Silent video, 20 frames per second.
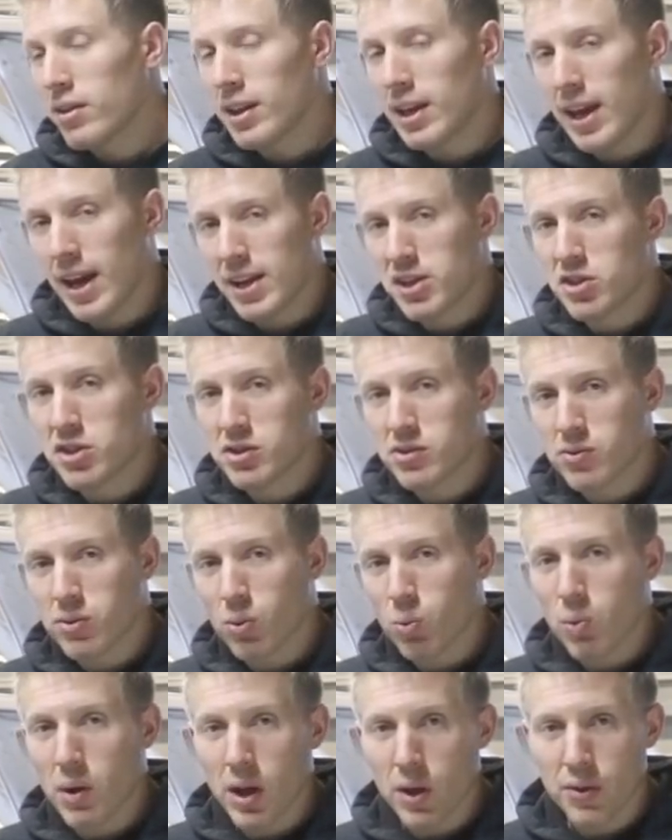the edges
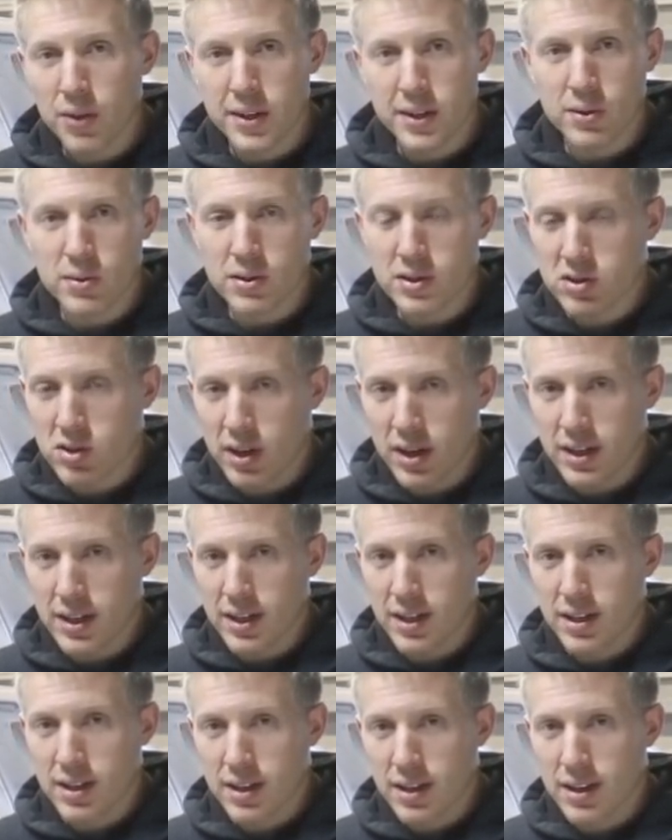for welding or trying
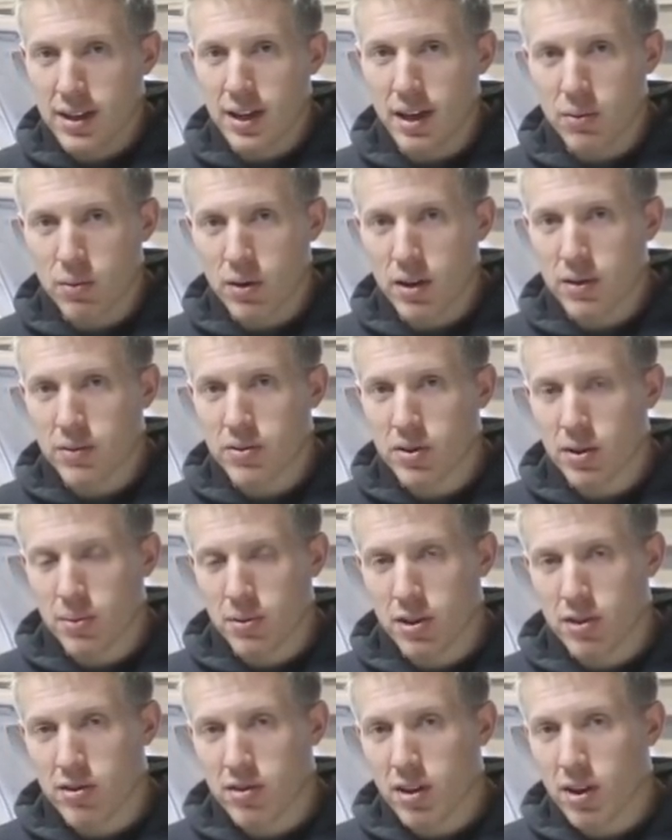to get rid of some
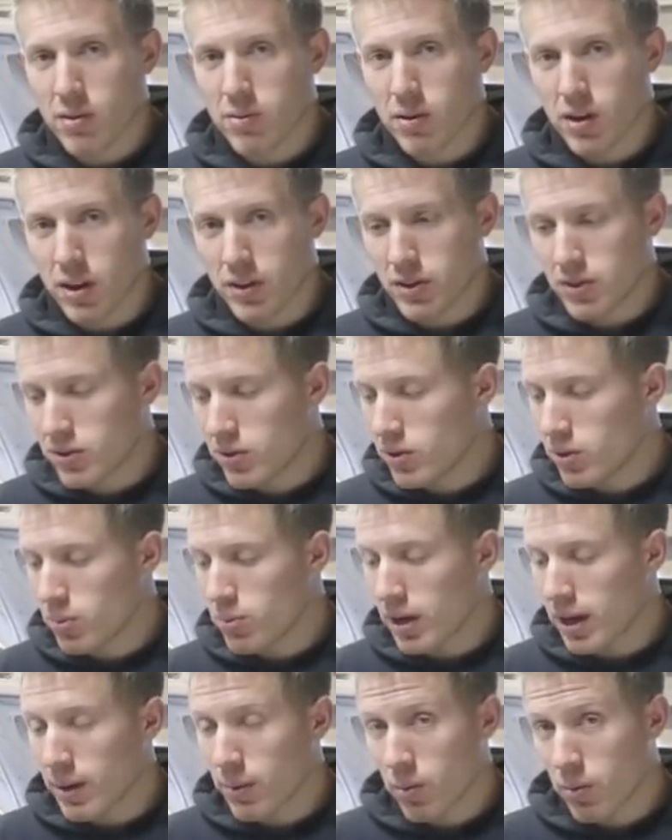of the stuff on the
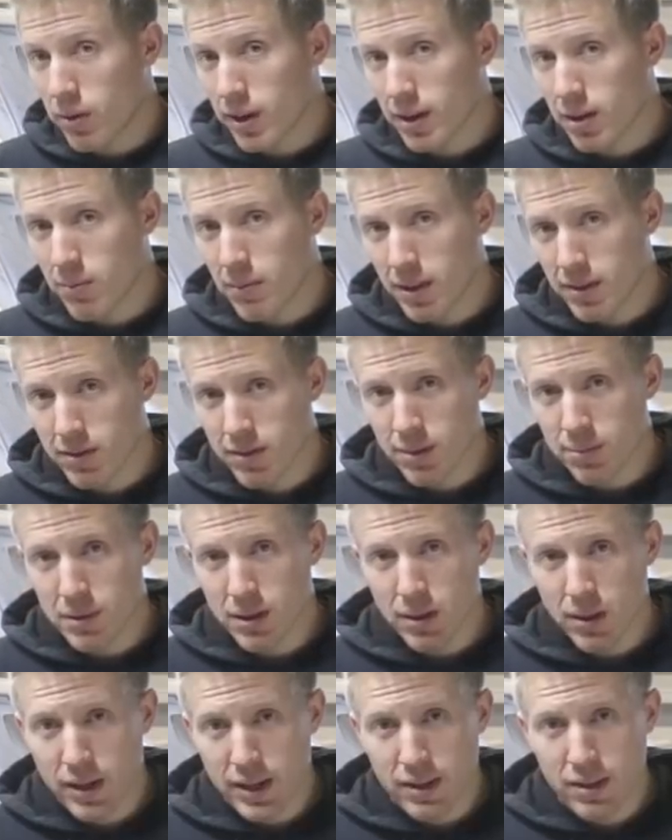tube, I would recommend
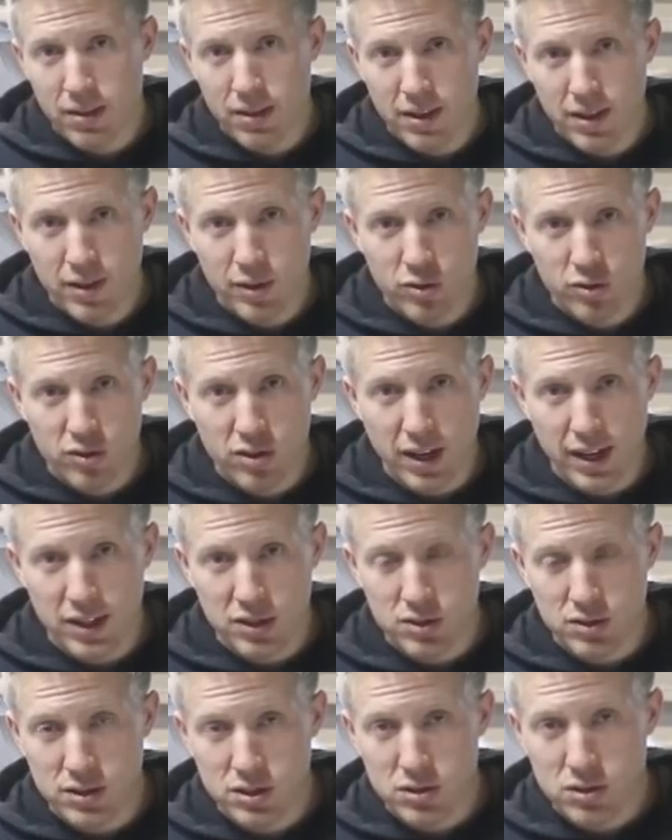something like this to
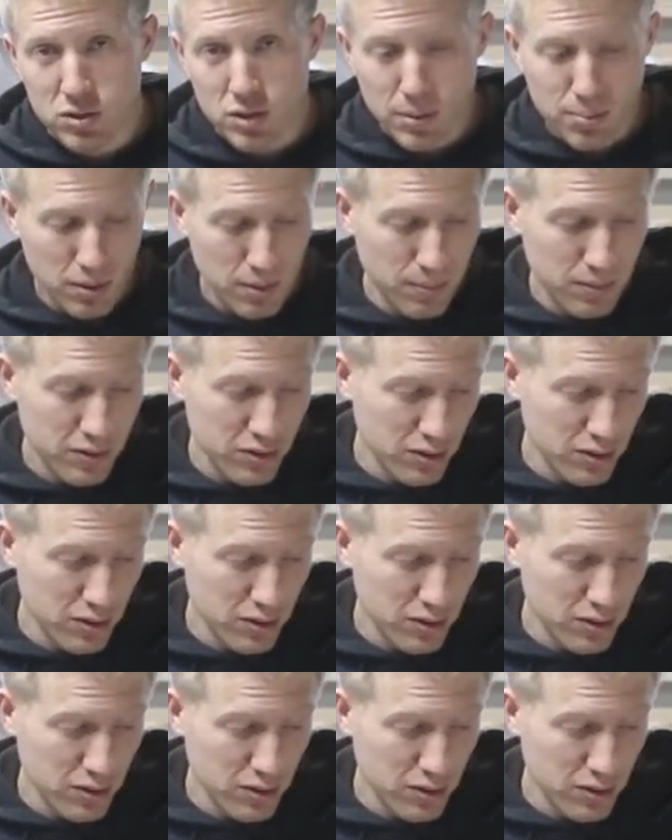actually strip them.